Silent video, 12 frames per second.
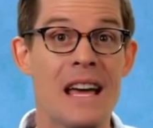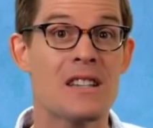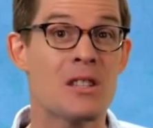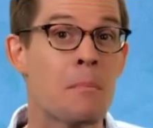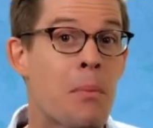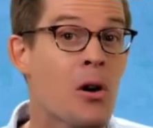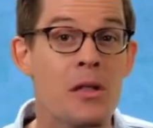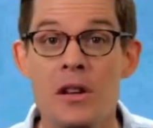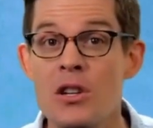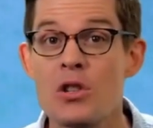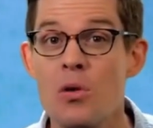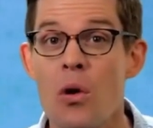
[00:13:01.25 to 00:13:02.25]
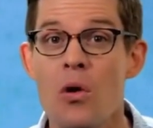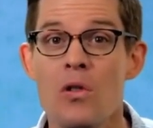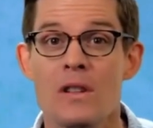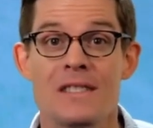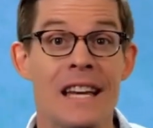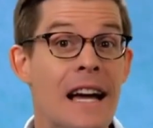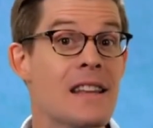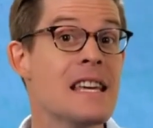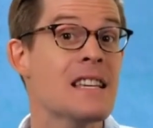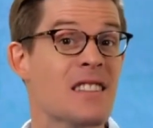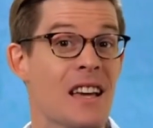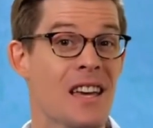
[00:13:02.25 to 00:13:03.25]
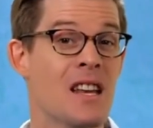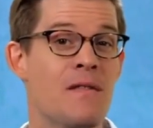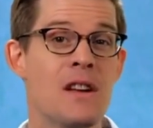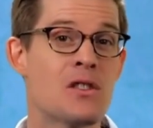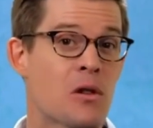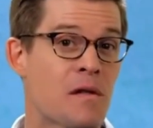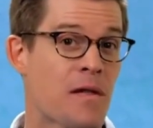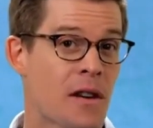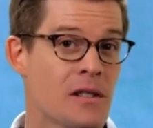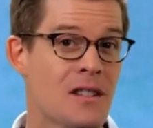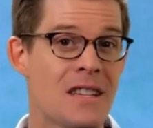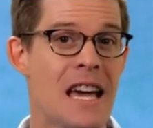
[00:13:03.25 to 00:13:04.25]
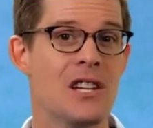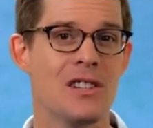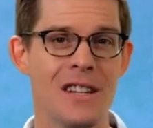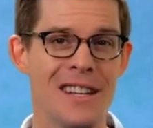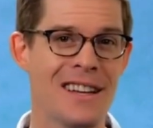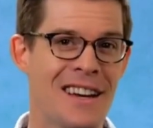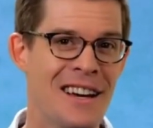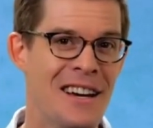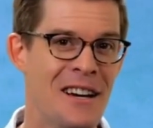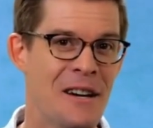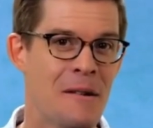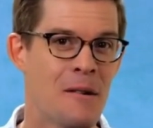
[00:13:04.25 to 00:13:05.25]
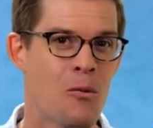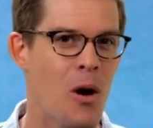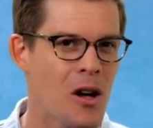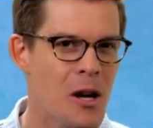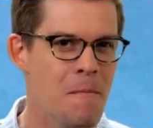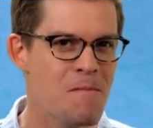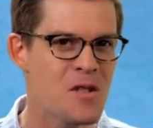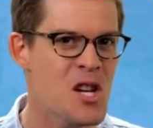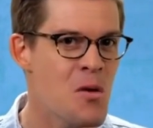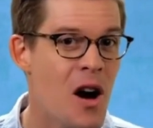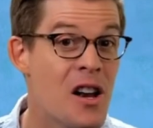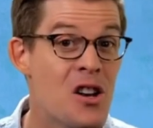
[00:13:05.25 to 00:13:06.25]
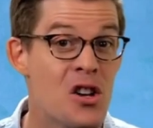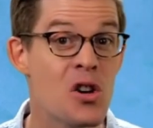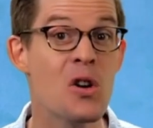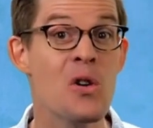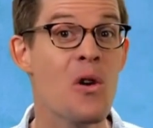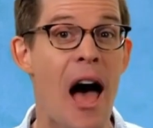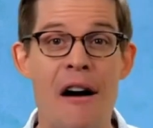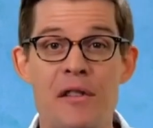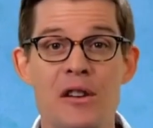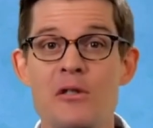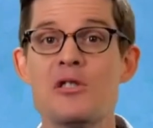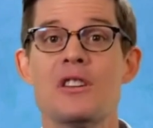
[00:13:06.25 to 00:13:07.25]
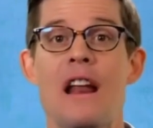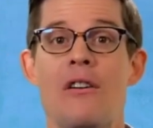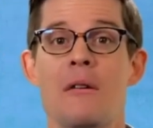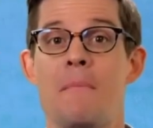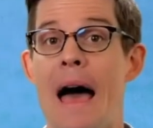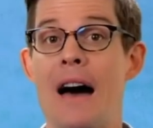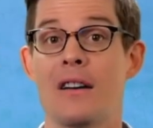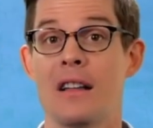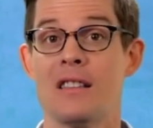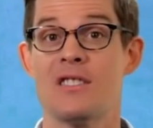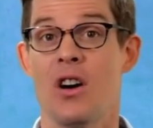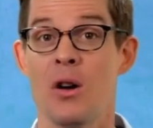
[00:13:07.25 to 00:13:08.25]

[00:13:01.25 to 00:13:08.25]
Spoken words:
thanks to birth control and techniques like in vitro fertilization. Welcome to a new evolutionary balance.